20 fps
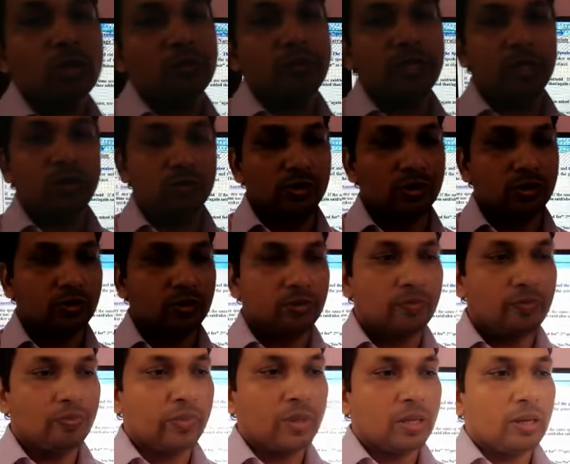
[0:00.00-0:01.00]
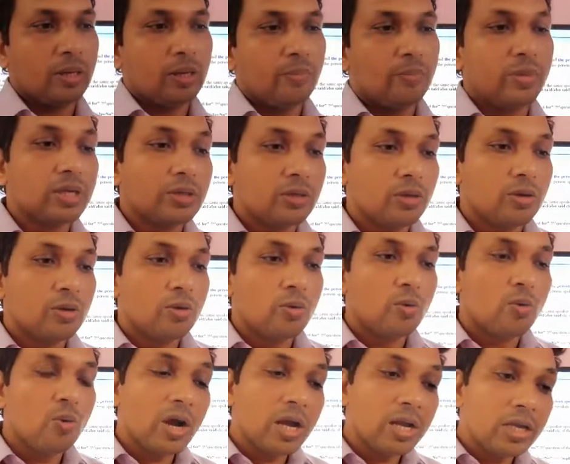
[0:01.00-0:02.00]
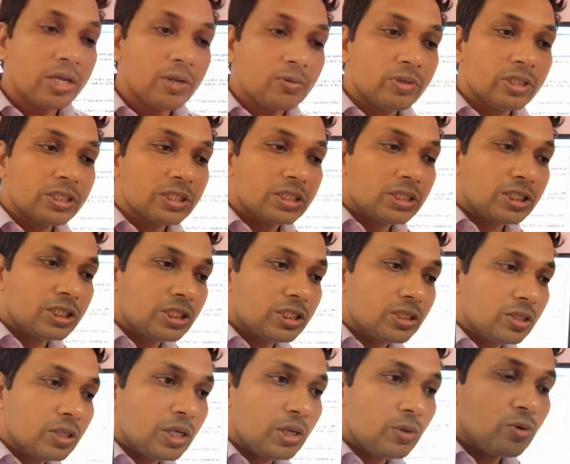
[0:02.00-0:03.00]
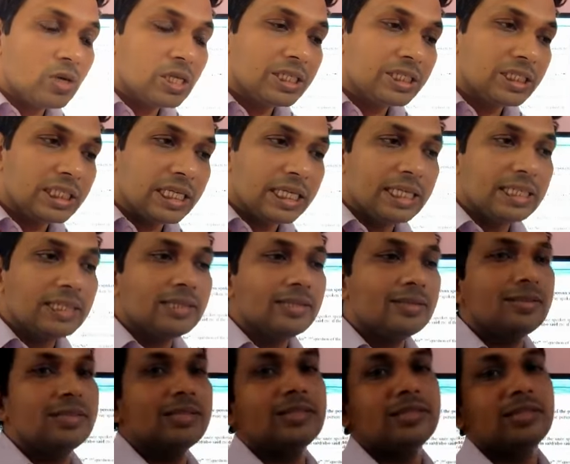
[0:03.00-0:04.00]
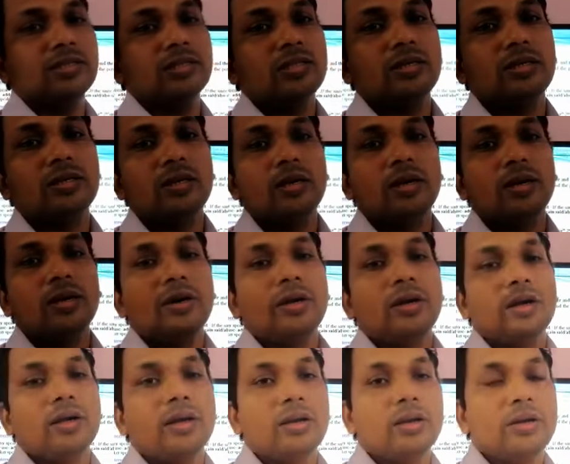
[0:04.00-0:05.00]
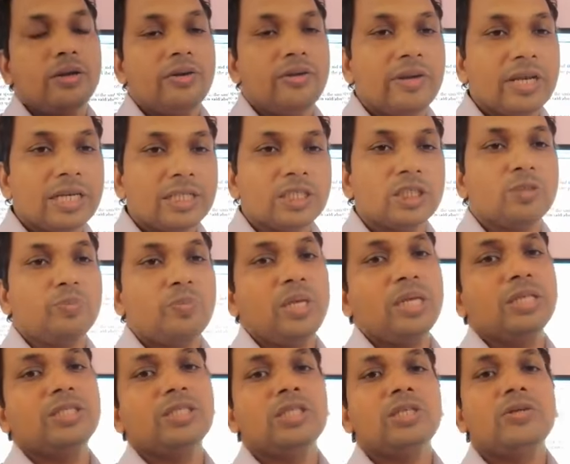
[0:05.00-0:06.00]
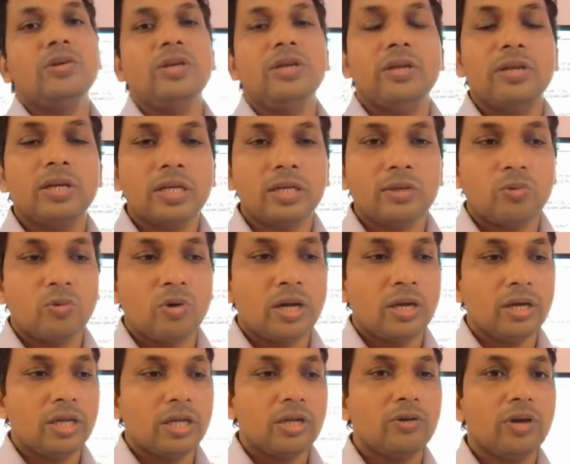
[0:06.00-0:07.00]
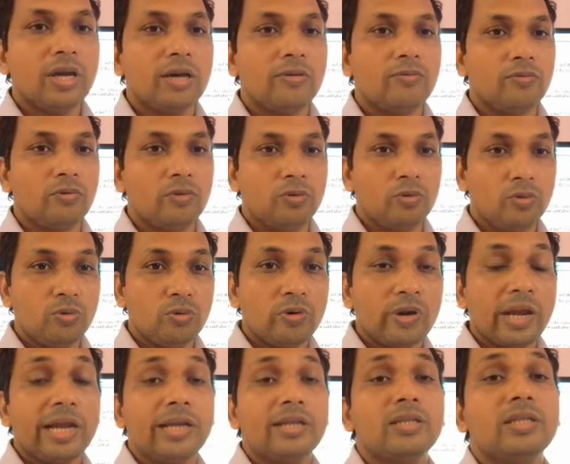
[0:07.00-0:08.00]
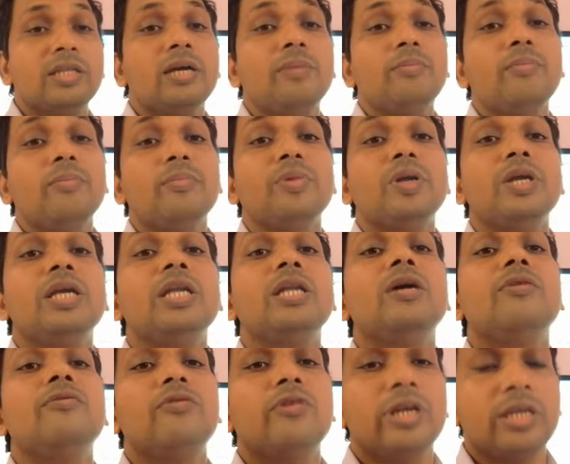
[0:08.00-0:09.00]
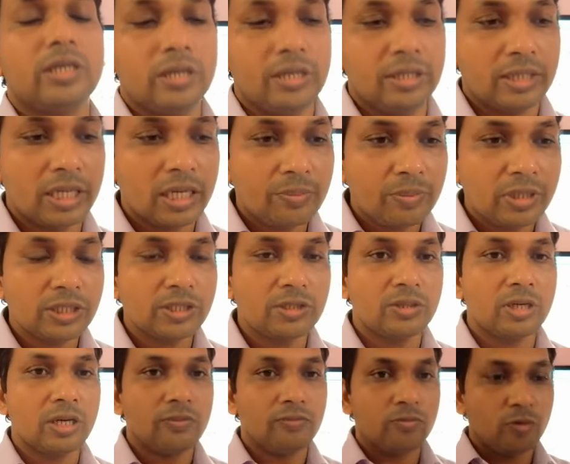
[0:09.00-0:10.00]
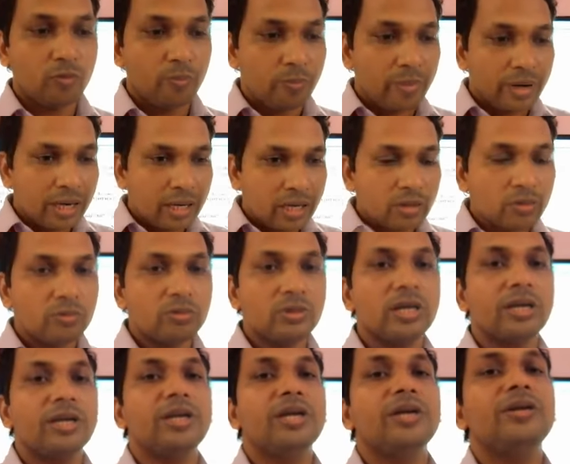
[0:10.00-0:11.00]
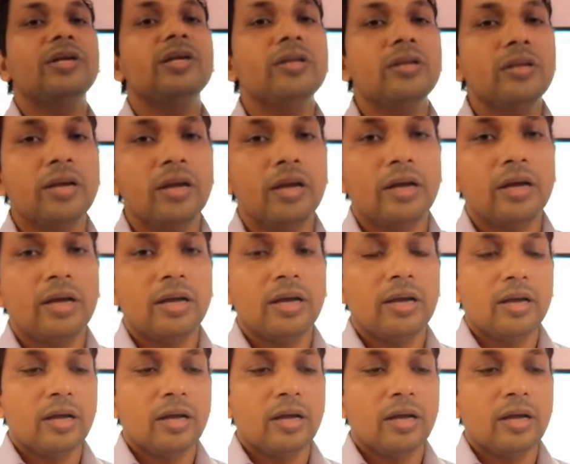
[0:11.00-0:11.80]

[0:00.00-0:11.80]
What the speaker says: will be used. But while you will change this direct speech into indirect one, you have to write them elaborately. That means you have to bring out the hidden